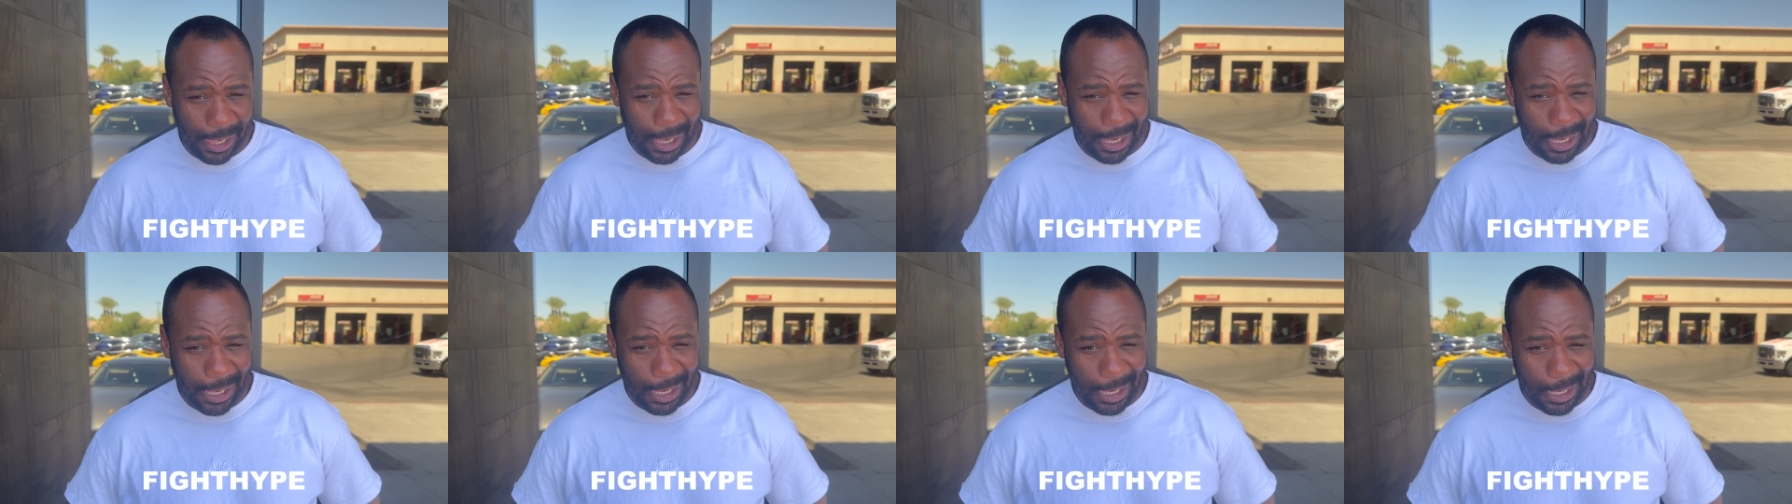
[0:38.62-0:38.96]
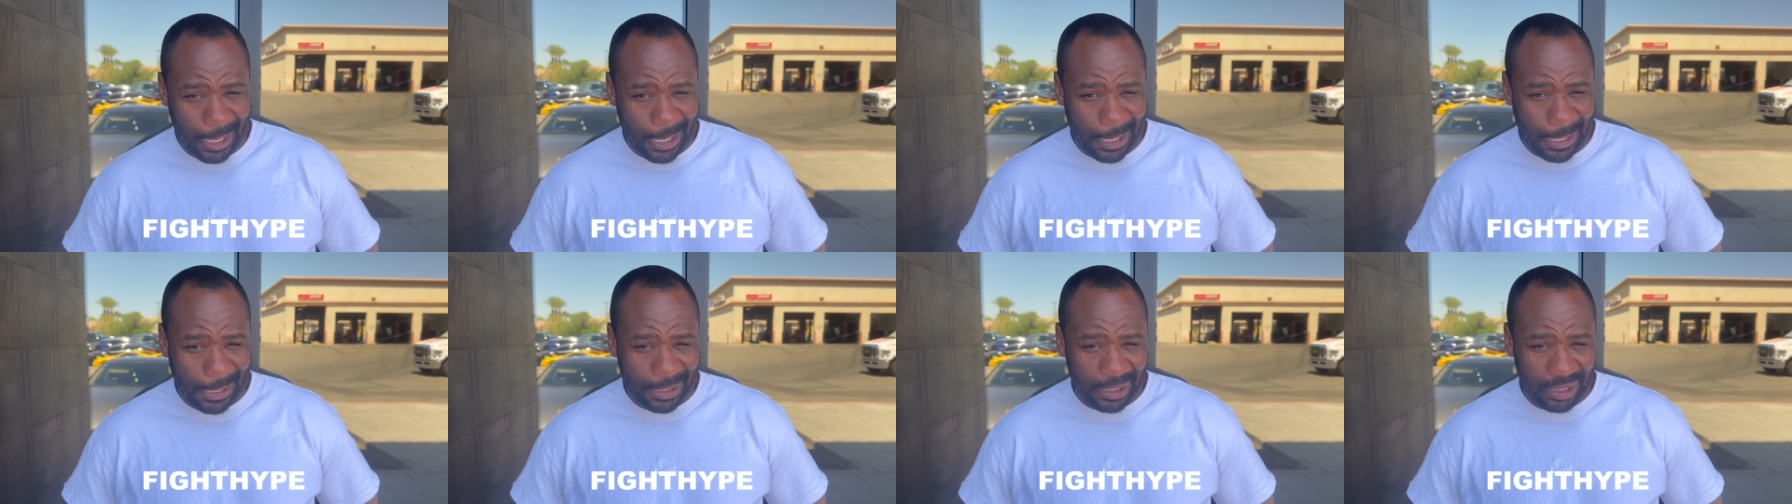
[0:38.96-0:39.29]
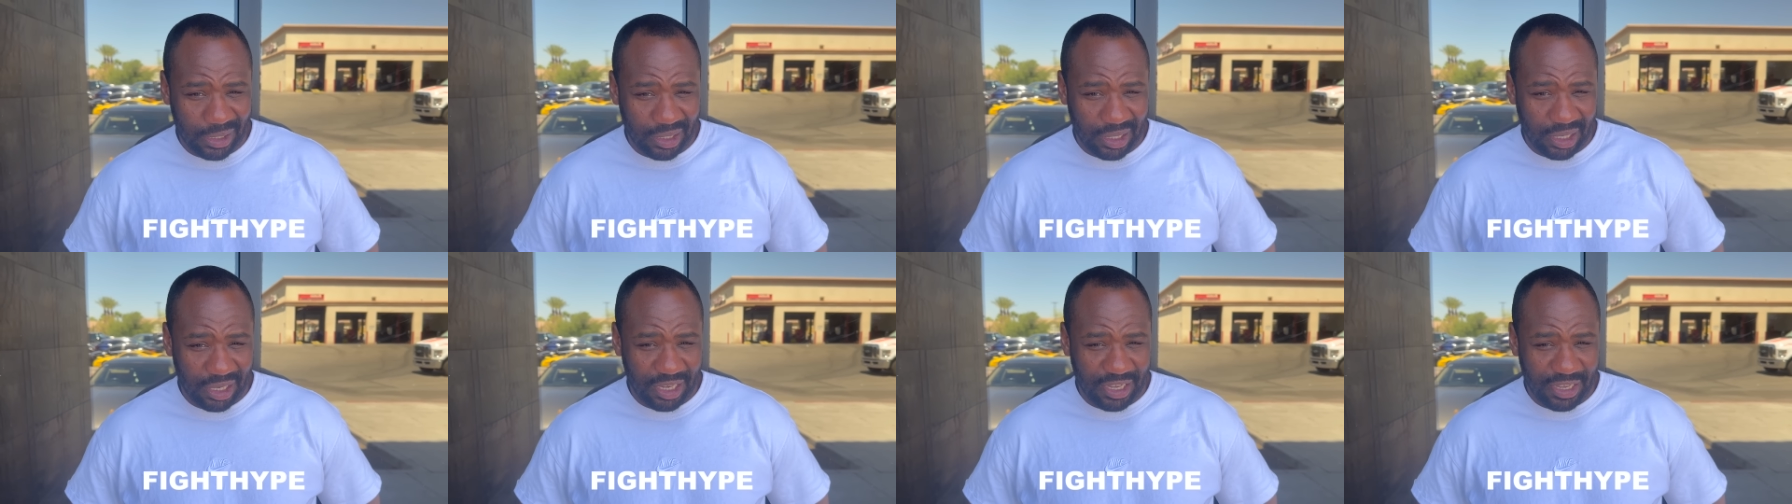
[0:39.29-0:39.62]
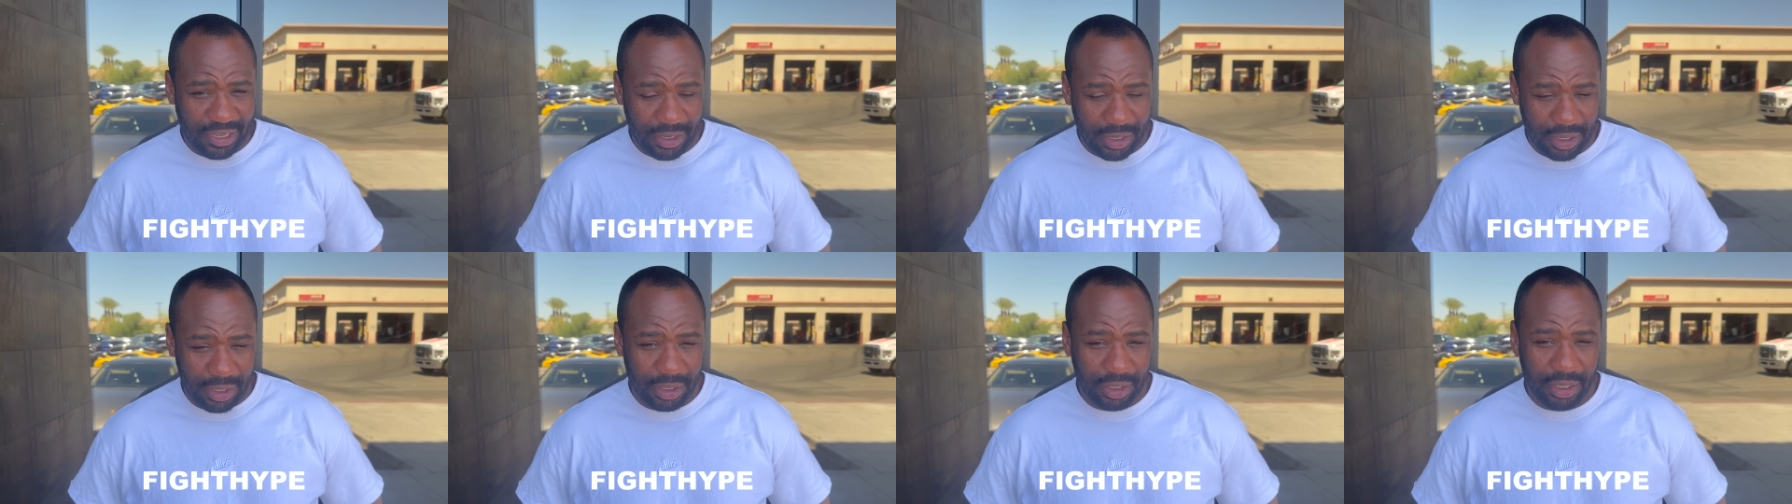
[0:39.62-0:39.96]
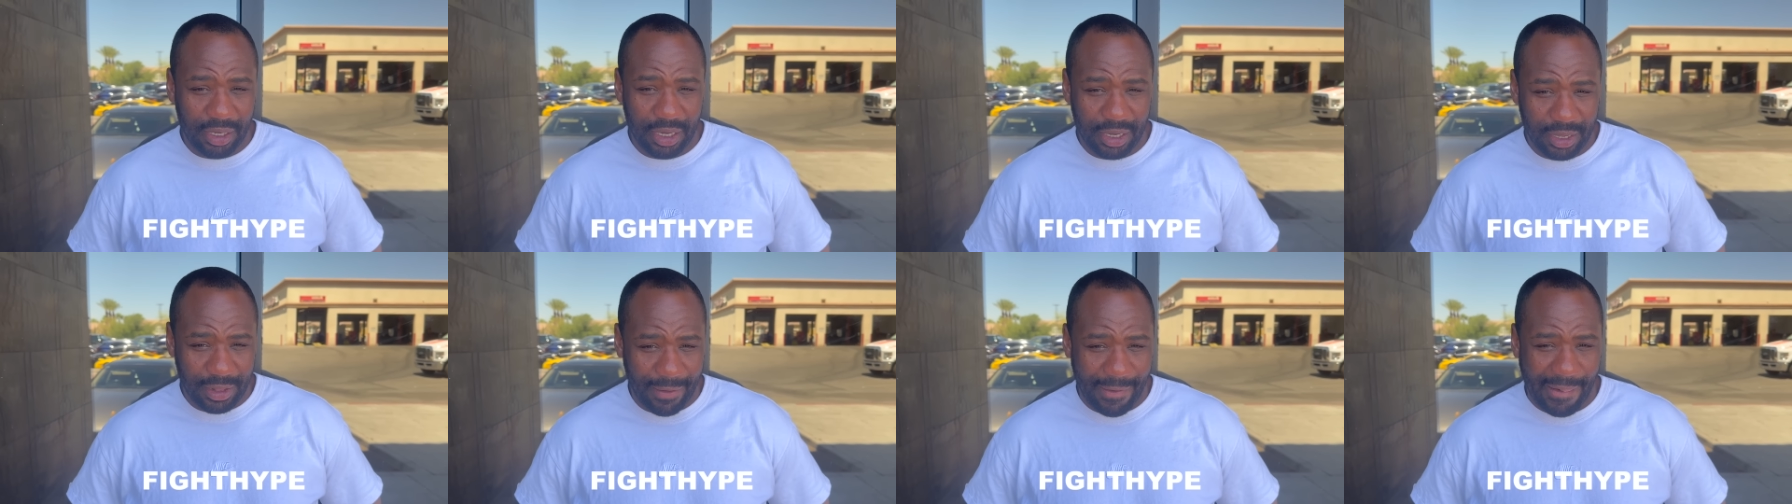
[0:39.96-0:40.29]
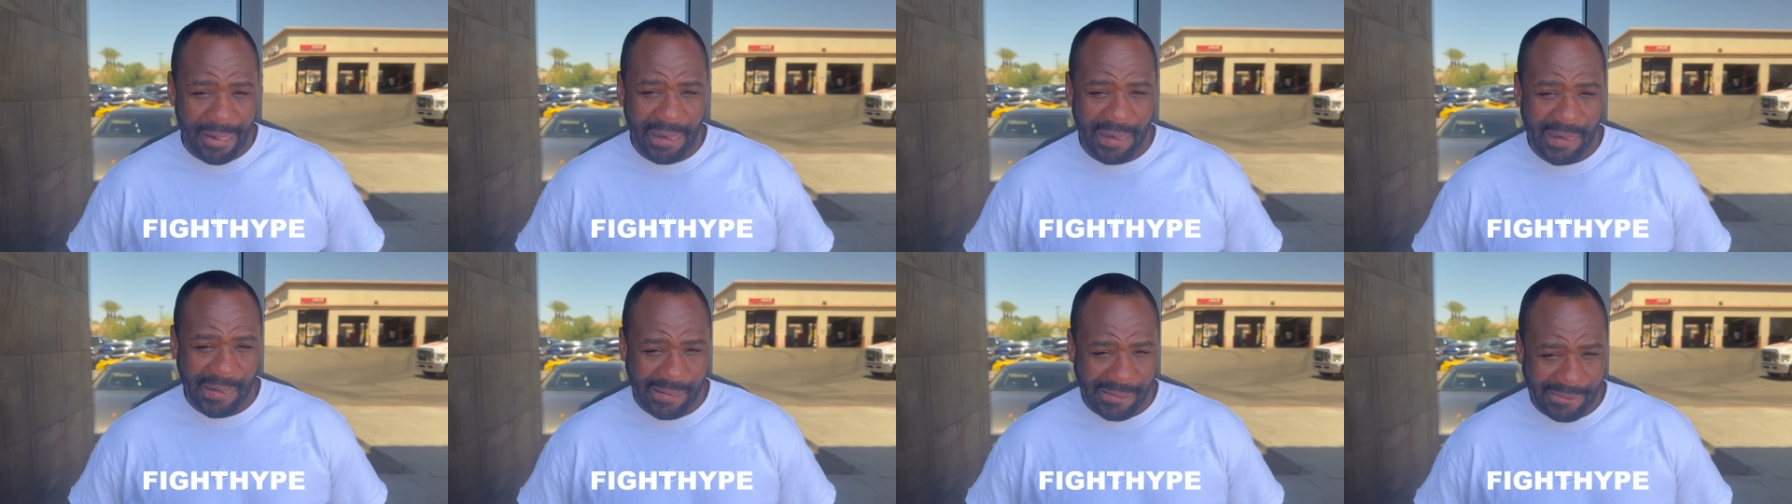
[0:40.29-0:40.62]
essentially lost his tooth and yeah. lost